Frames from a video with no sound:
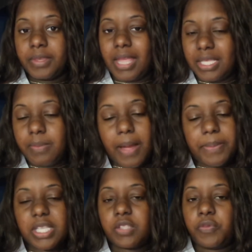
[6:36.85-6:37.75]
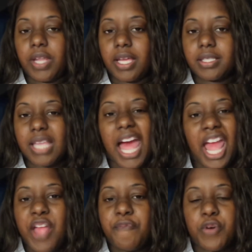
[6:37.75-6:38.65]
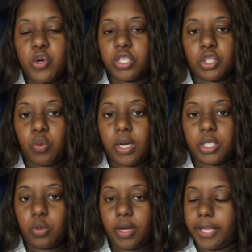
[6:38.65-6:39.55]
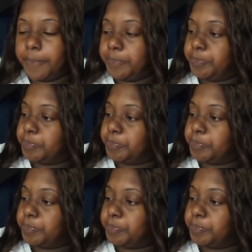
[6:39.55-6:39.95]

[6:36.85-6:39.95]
That's my biggest flex. I ain't folding 2020.